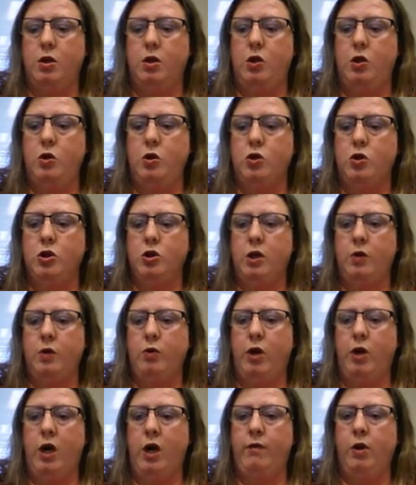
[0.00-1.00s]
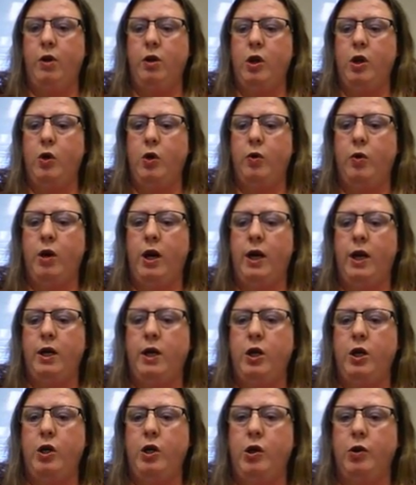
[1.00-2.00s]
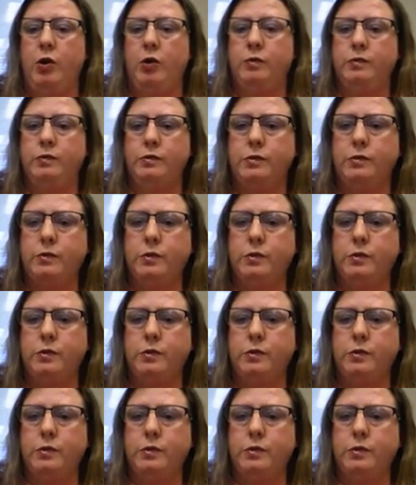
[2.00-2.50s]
usually will have a lower IQ,